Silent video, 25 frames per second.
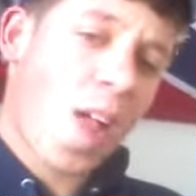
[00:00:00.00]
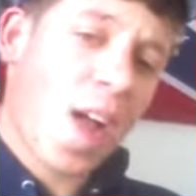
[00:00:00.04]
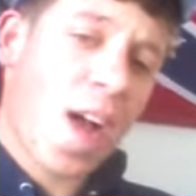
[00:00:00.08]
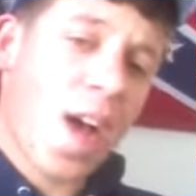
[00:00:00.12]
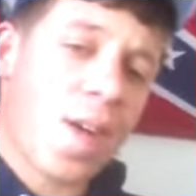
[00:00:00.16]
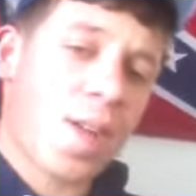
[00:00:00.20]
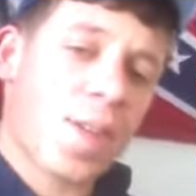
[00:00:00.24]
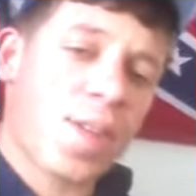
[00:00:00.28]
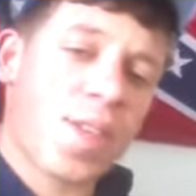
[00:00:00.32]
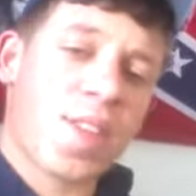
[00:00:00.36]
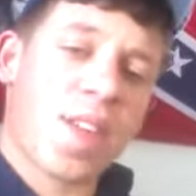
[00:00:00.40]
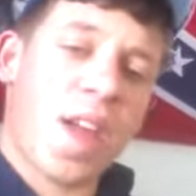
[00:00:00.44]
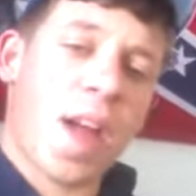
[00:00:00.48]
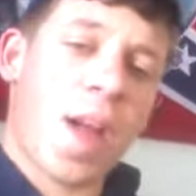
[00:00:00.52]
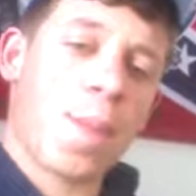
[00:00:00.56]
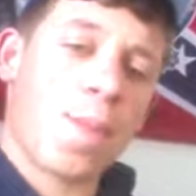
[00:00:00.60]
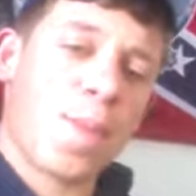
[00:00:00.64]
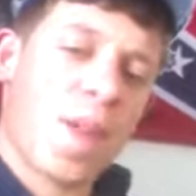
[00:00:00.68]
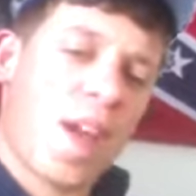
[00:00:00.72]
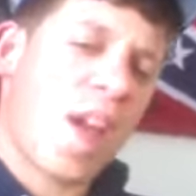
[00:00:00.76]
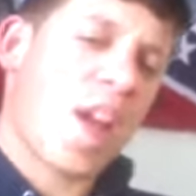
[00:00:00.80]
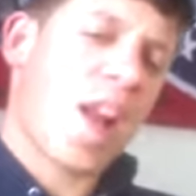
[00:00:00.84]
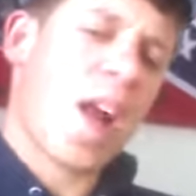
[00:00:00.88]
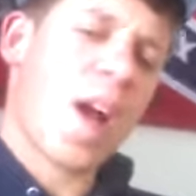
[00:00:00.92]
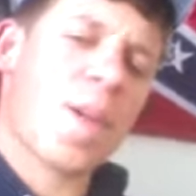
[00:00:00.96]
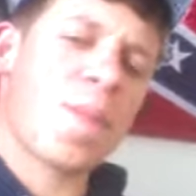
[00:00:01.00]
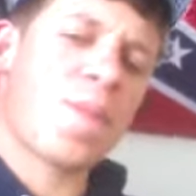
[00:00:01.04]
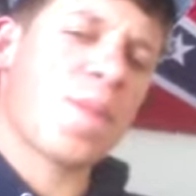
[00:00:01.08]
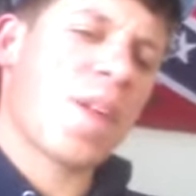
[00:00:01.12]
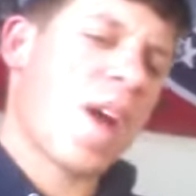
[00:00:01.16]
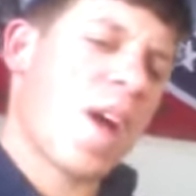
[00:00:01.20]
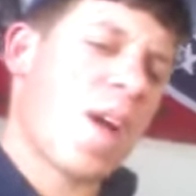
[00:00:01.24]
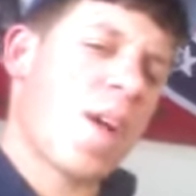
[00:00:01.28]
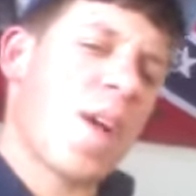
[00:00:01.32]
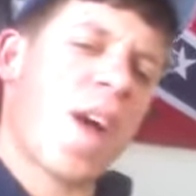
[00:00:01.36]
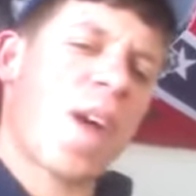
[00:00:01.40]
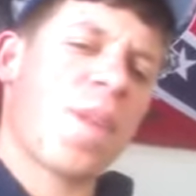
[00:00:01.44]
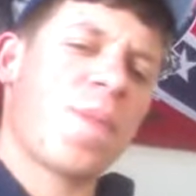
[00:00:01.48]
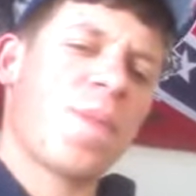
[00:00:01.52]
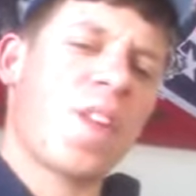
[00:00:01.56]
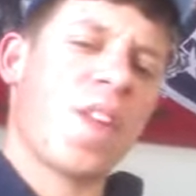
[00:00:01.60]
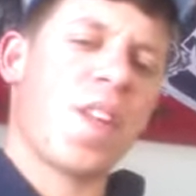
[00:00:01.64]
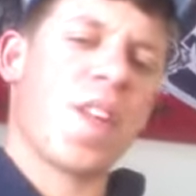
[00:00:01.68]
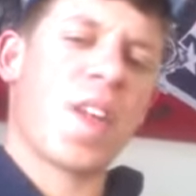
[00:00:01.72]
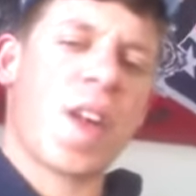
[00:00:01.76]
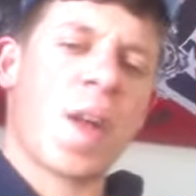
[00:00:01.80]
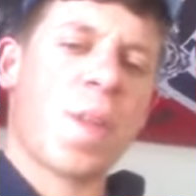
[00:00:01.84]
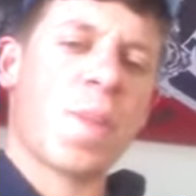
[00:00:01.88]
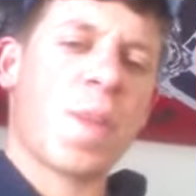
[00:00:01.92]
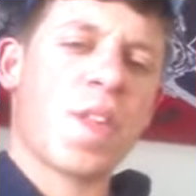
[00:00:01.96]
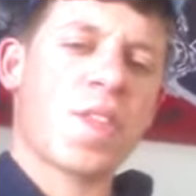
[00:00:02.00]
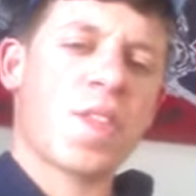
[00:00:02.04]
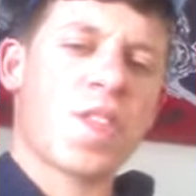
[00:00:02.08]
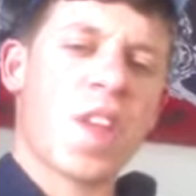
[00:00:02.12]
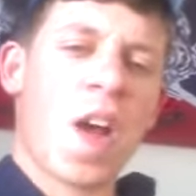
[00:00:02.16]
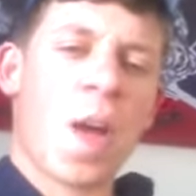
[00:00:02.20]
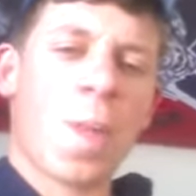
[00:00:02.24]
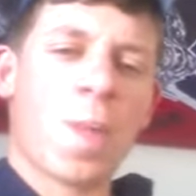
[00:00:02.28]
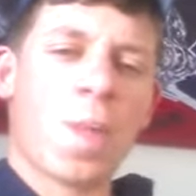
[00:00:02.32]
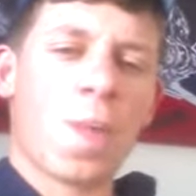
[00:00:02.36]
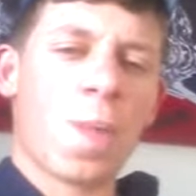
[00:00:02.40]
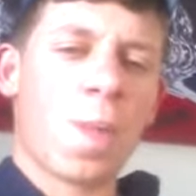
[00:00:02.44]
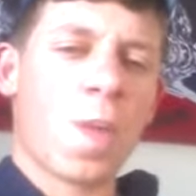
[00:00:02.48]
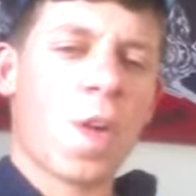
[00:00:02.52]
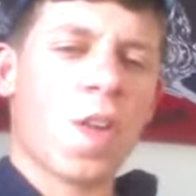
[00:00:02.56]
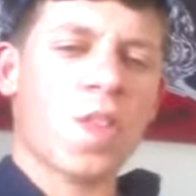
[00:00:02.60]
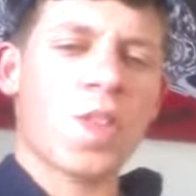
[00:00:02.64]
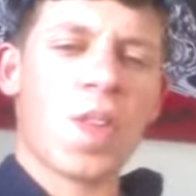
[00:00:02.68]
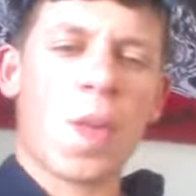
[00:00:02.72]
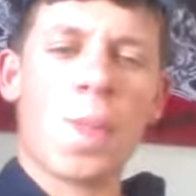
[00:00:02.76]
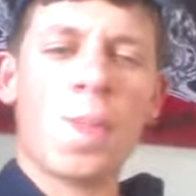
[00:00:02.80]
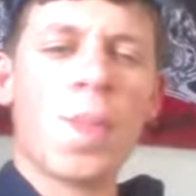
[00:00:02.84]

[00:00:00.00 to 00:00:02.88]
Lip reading: I was like, man, I feel like I'm on top of the world.